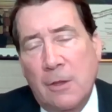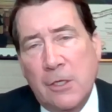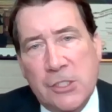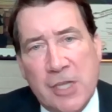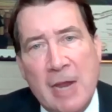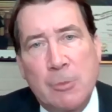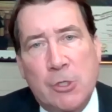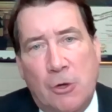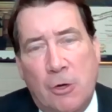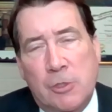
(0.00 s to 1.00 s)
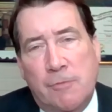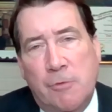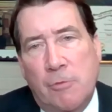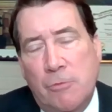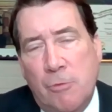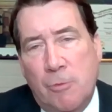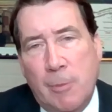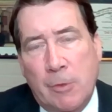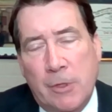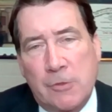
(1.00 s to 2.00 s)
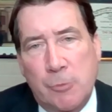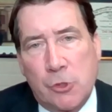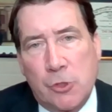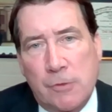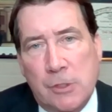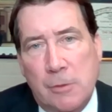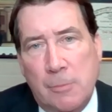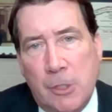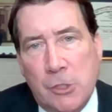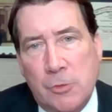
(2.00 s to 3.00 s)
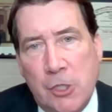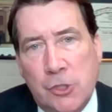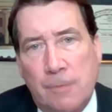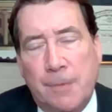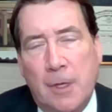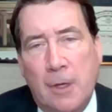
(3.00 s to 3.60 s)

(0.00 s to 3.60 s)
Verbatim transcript: the same terms, if you remember this from your service to the administration,